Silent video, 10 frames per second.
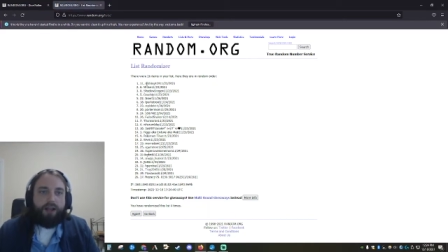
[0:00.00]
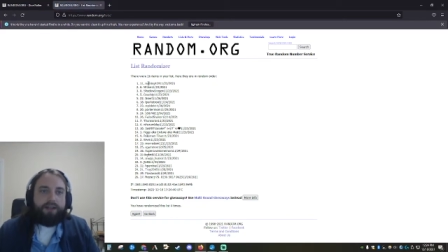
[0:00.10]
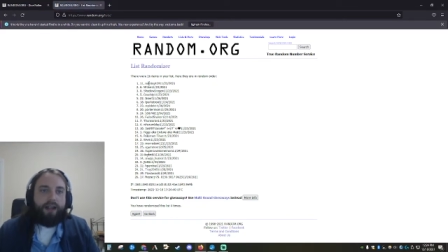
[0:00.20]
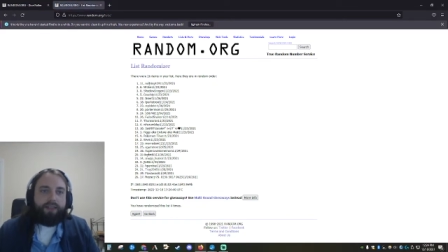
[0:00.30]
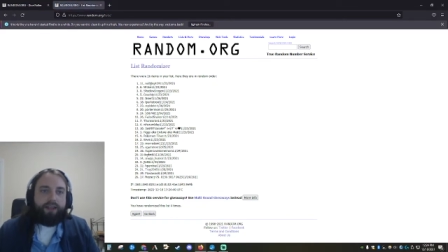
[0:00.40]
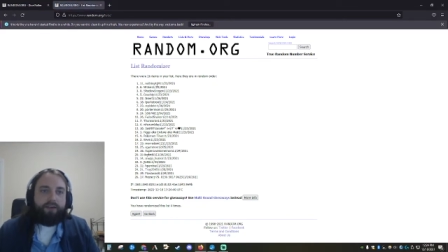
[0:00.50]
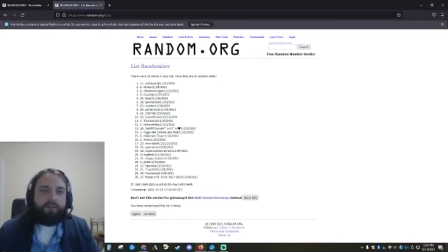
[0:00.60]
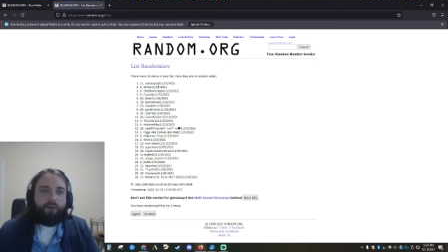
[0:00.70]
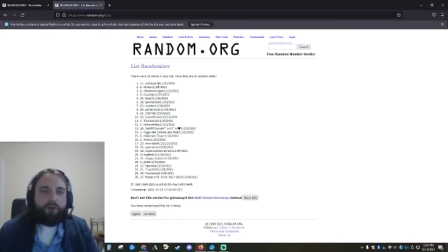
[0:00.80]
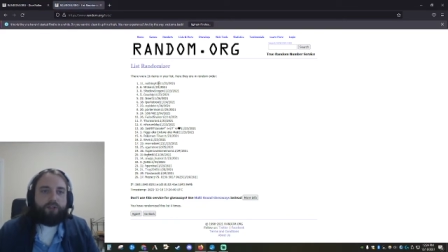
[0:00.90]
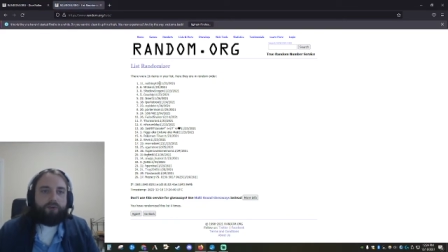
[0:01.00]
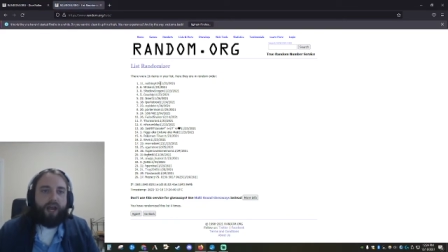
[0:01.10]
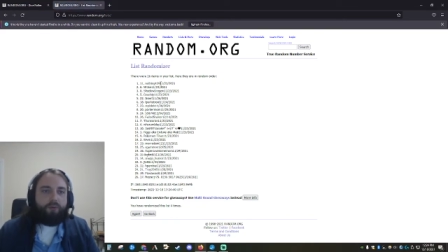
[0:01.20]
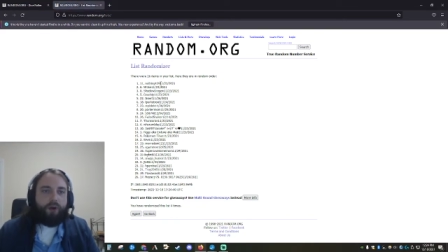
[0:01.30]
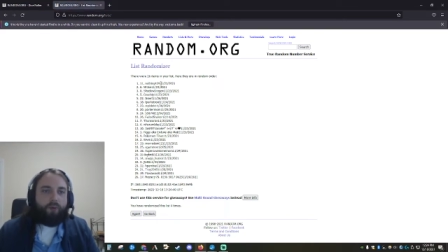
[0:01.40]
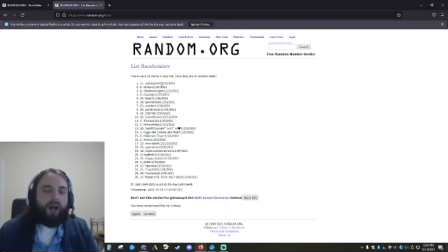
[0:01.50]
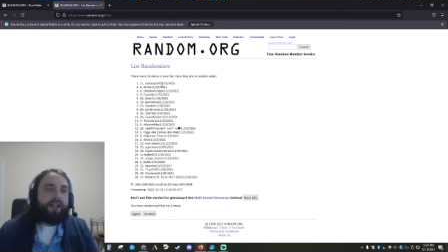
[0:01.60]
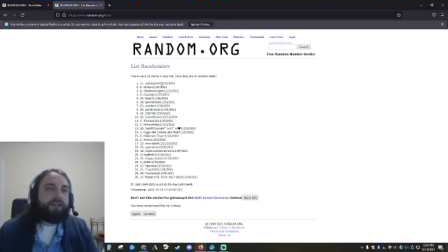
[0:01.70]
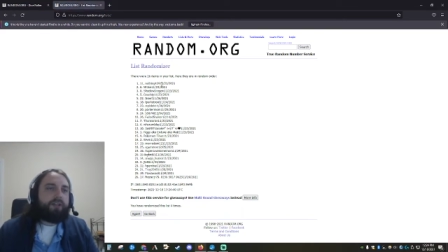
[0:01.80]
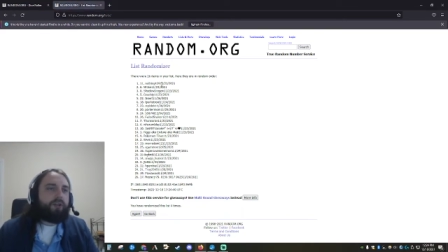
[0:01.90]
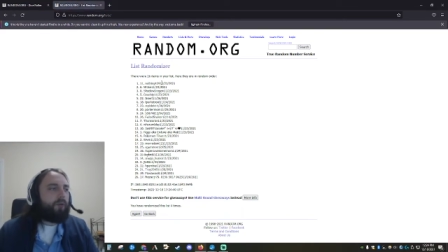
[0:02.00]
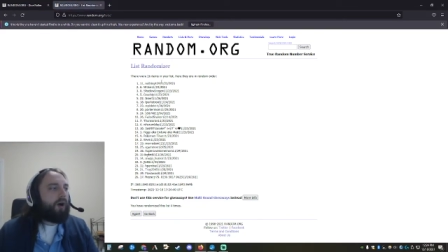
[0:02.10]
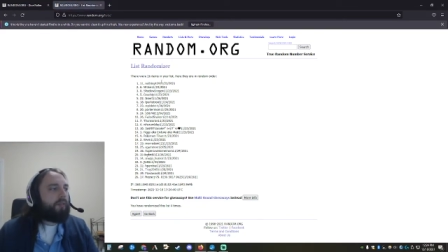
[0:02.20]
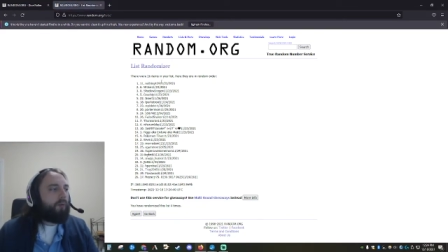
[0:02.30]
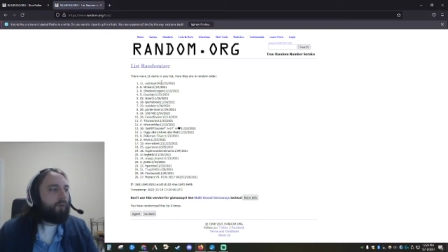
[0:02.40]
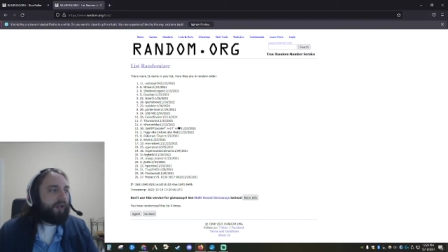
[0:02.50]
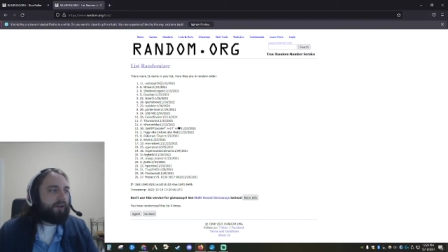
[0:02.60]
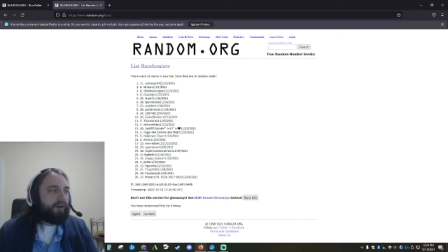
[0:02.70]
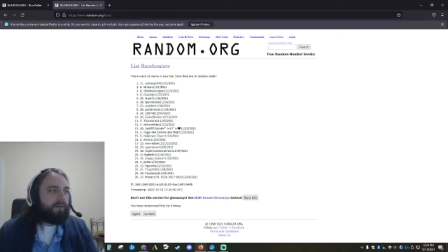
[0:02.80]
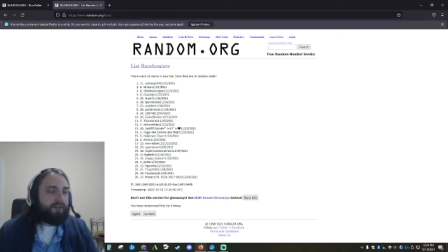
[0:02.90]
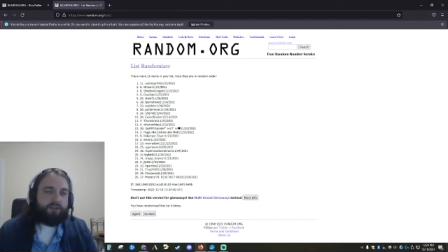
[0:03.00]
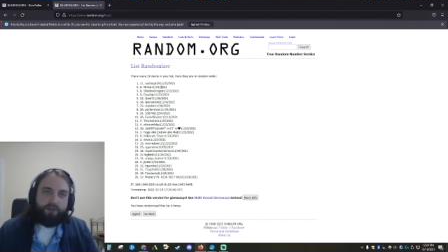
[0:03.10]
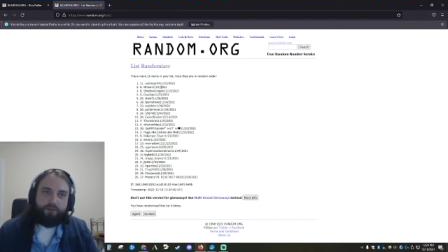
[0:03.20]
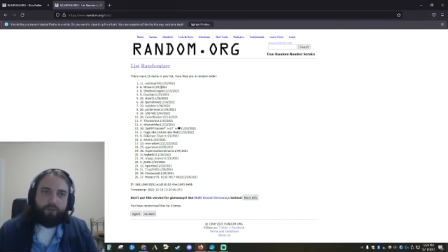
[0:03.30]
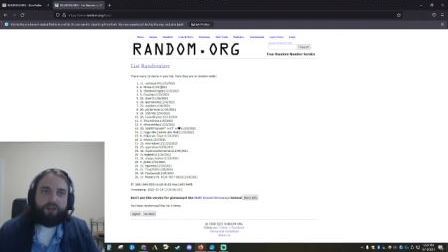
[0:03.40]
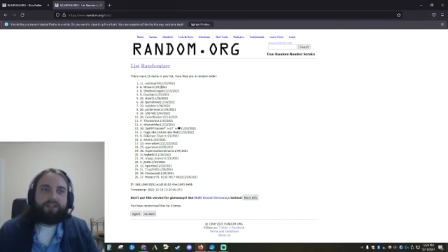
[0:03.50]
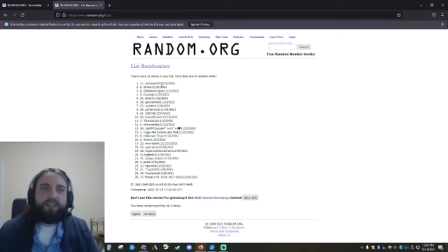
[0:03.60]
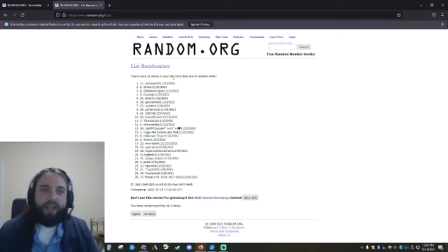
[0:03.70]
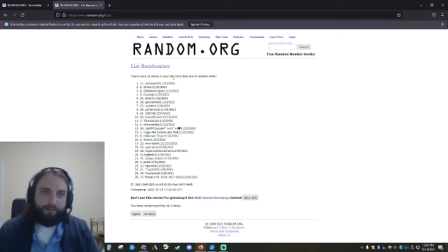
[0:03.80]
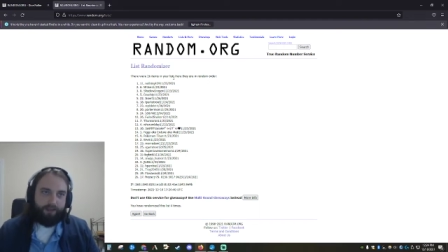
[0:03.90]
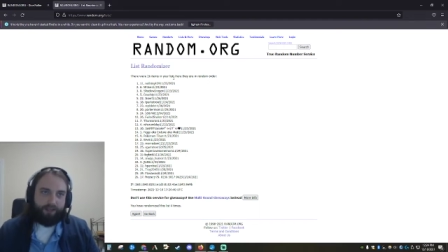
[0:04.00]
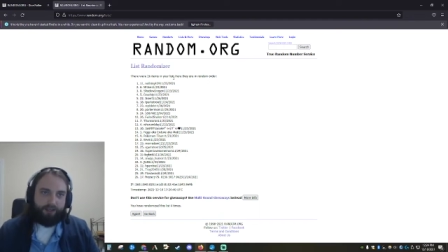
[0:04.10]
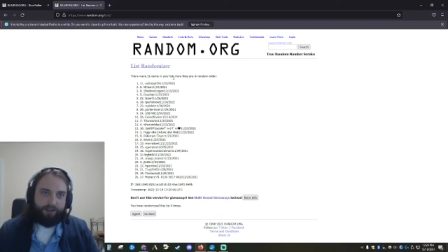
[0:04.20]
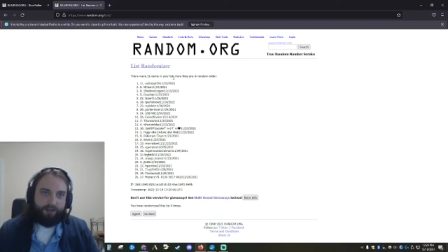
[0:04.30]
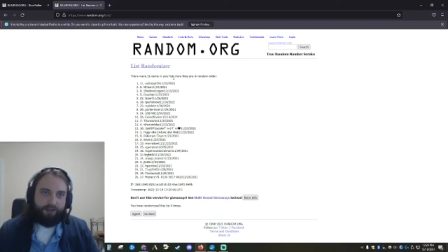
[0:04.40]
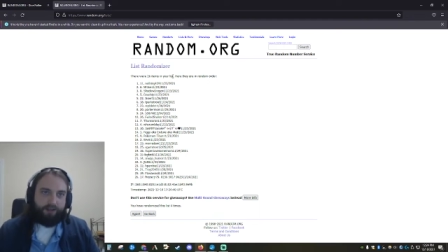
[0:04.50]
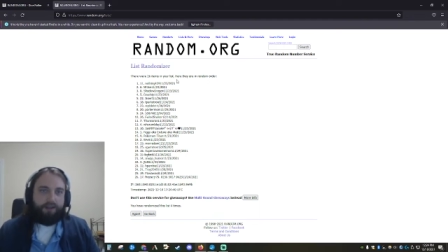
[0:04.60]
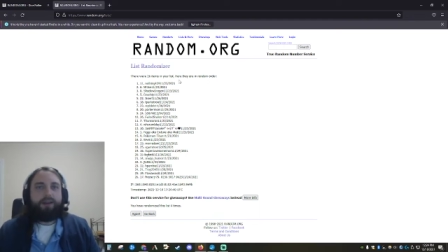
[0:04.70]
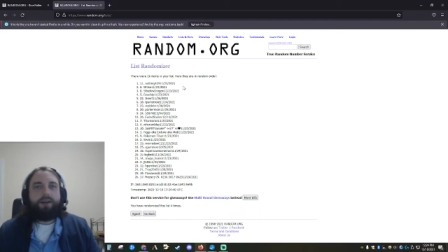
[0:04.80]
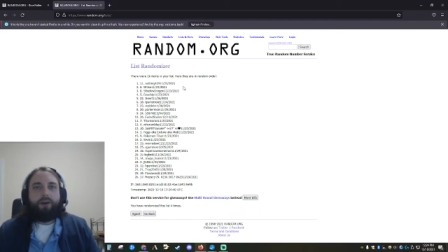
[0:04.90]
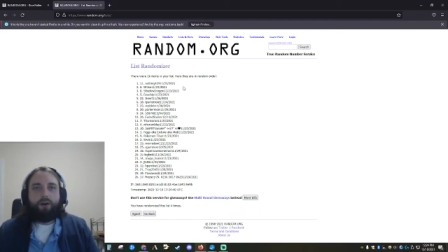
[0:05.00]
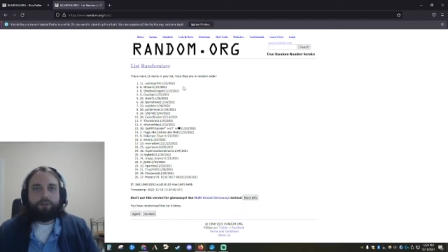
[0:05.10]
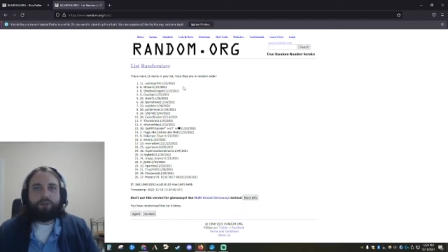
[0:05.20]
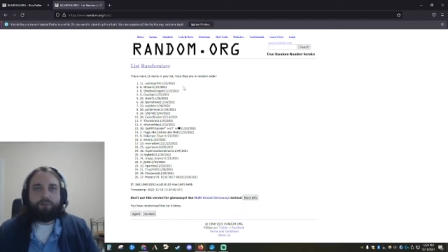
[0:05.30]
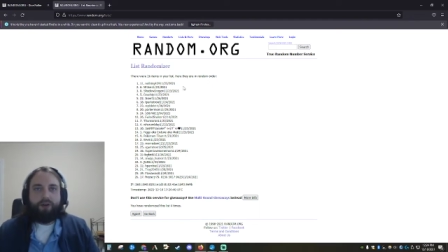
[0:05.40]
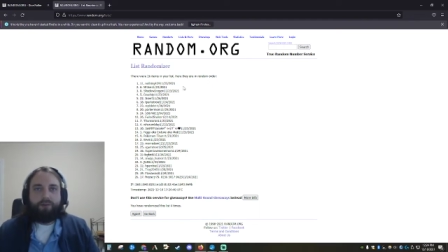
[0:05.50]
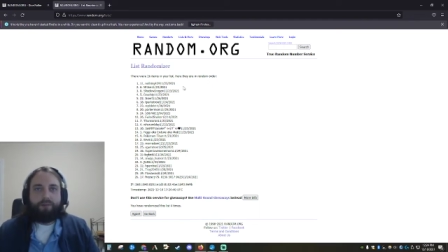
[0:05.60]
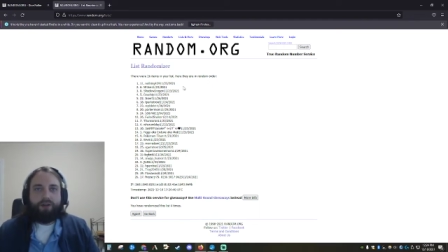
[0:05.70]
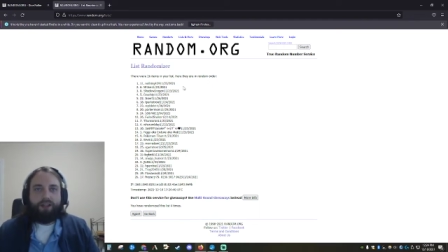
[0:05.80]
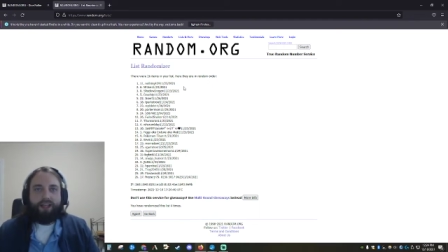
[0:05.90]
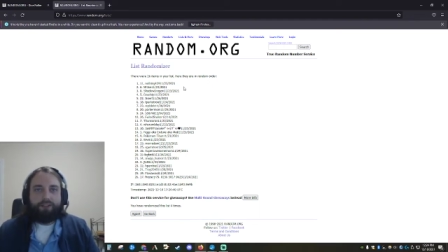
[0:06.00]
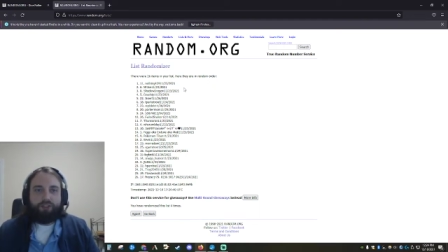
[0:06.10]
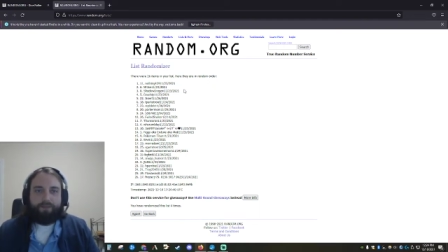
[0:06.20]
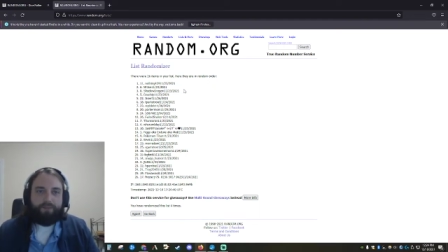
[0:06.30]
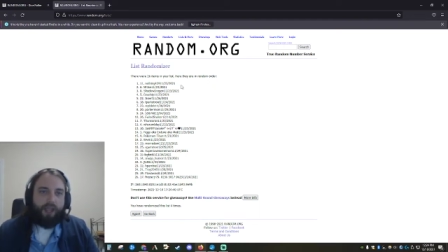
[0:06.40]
Nothing. 42911. You are the winner of the turn one gaming. Ultra Premium Collection.